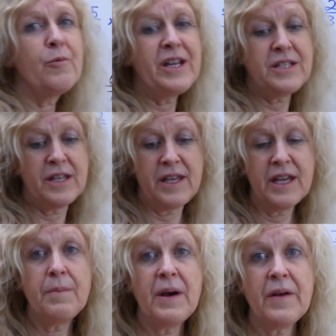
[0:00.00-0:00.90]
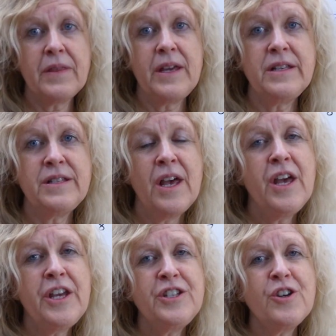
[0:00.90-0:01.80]
way to think about these.
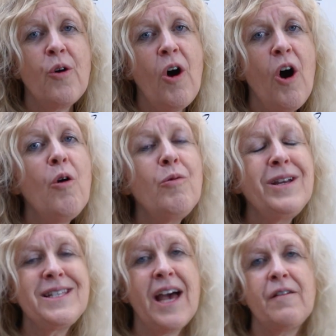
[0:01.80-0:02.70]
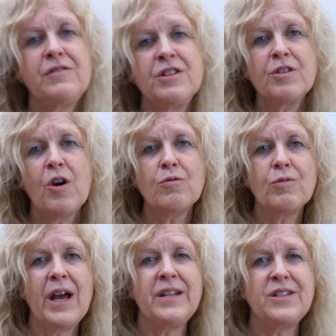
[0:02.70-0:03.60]
You don't always have to go
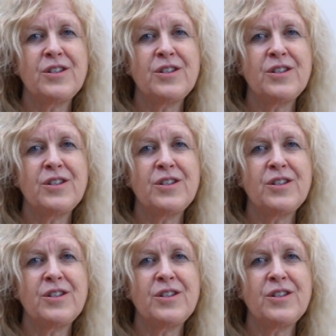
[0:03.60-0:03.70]
right